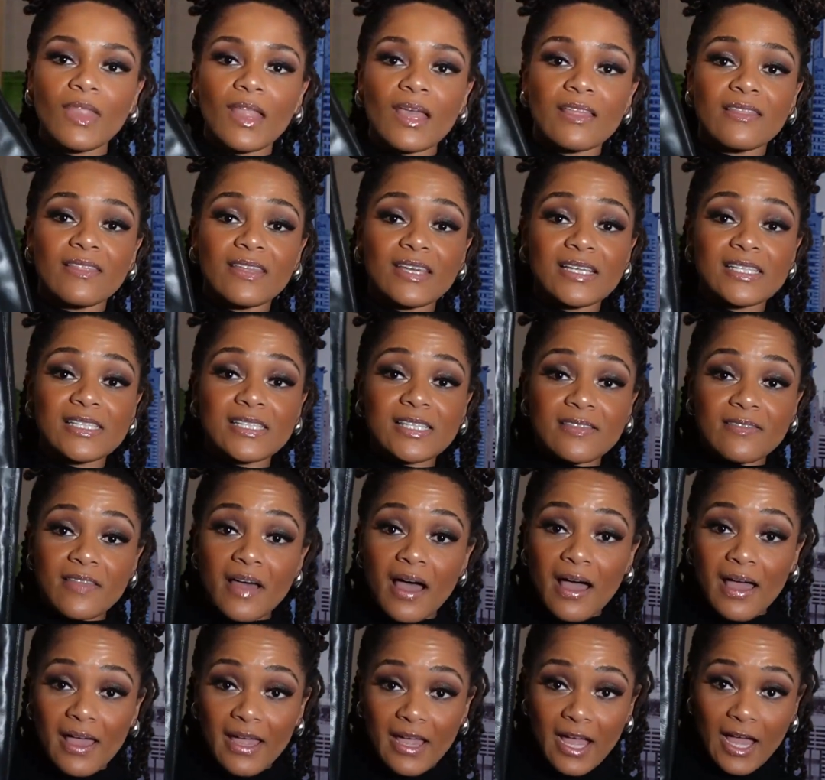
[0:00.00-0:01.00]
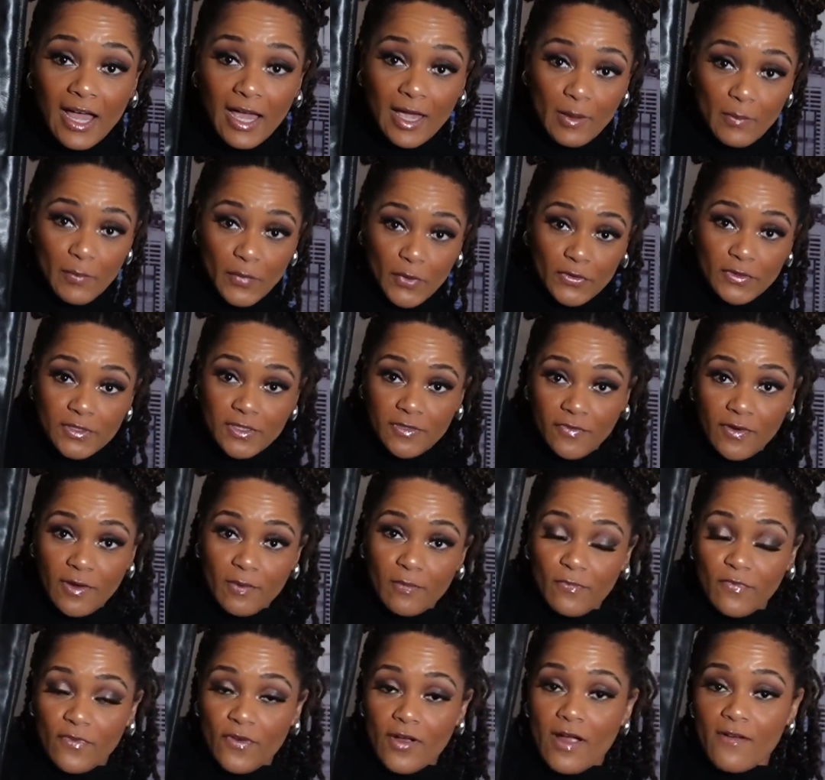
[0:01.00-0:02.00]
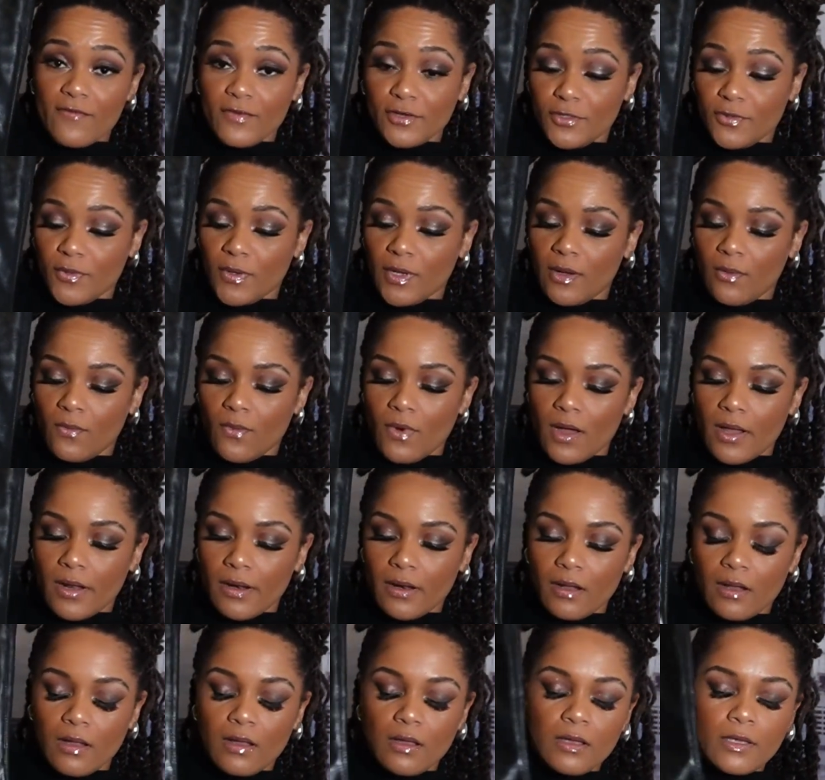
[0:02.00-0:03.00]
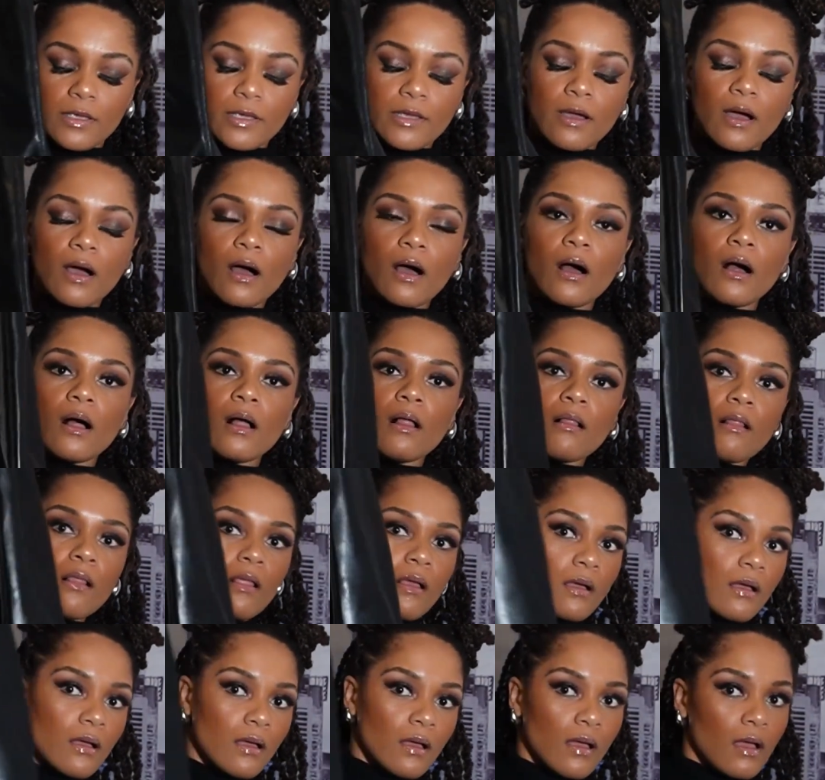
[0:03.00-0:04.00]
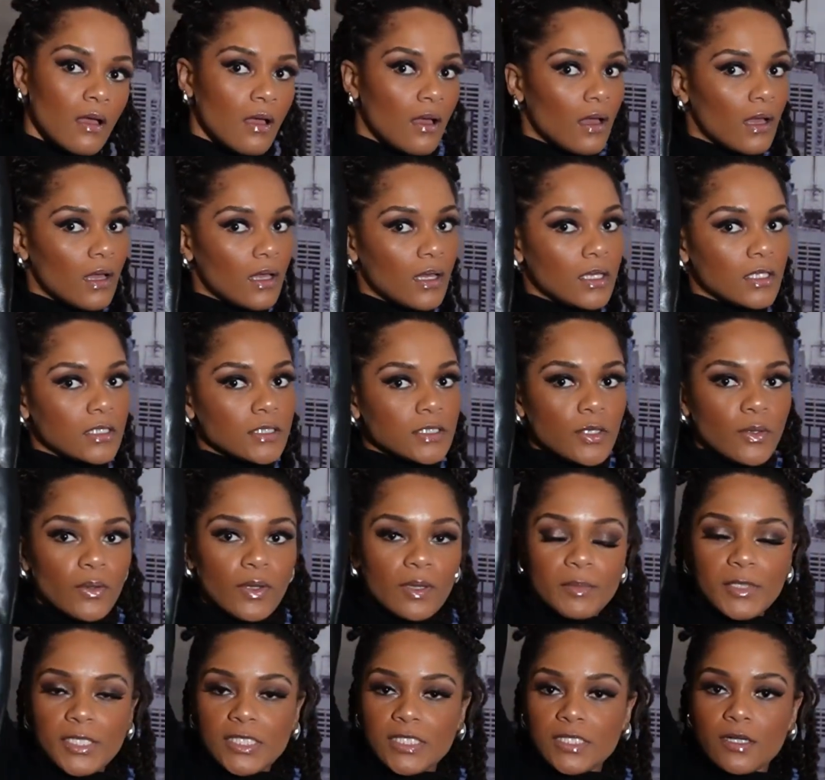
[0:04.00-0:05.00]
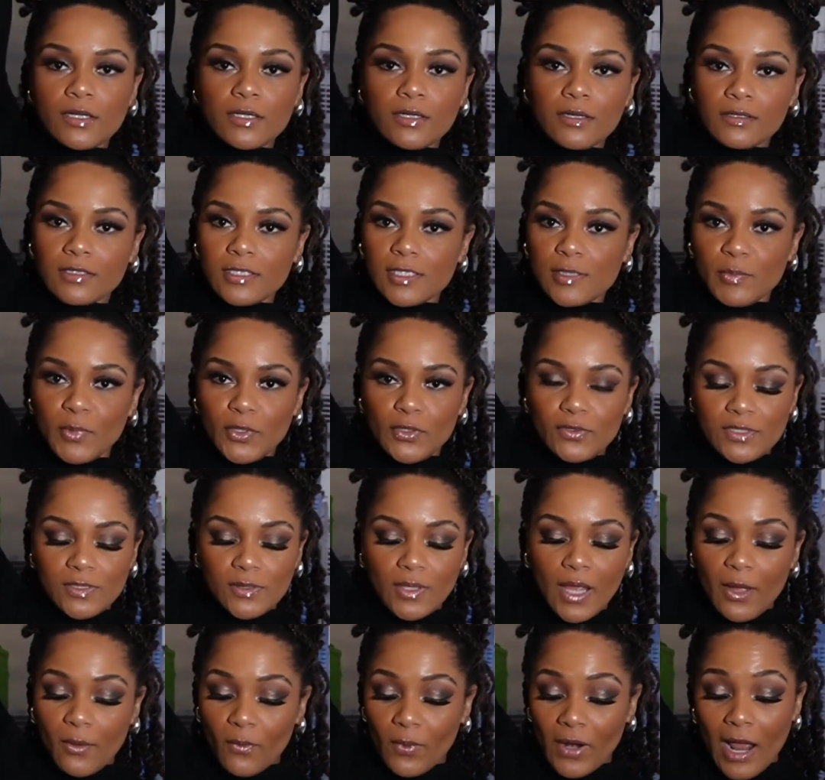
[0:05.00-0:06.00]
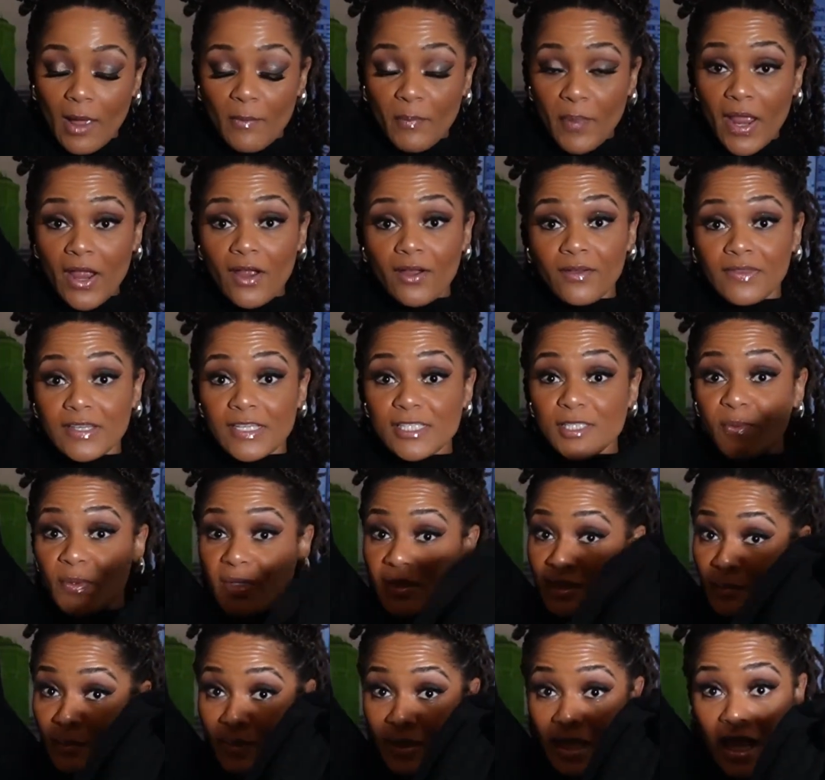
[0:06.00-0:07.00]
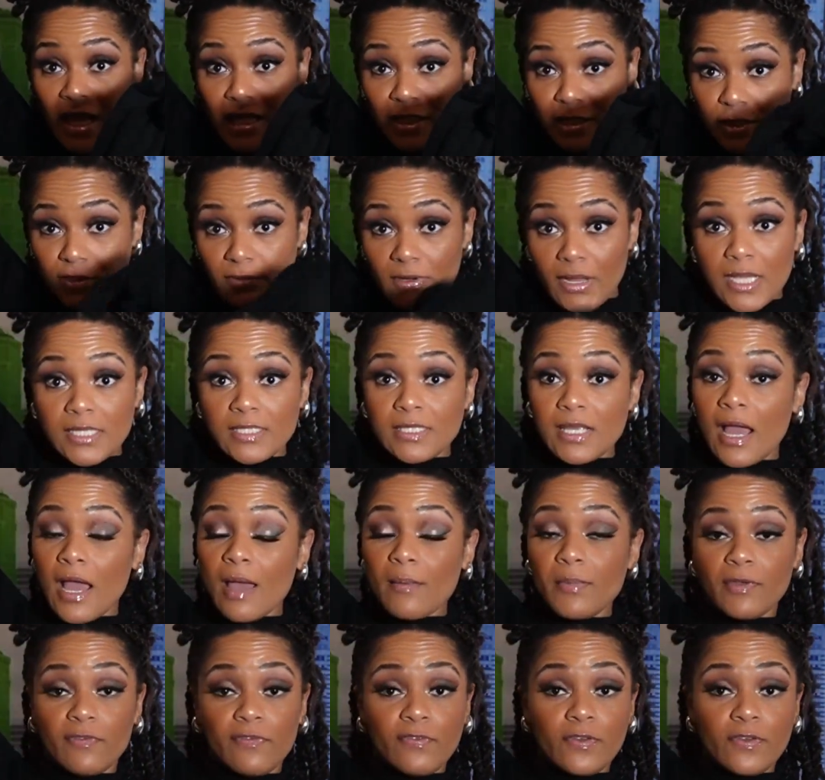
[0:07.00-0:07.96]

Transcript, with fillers: These thigh high boots from Forever 21. Y'all, don't get me started on these boots. Like when I pair this with the black dress, I would be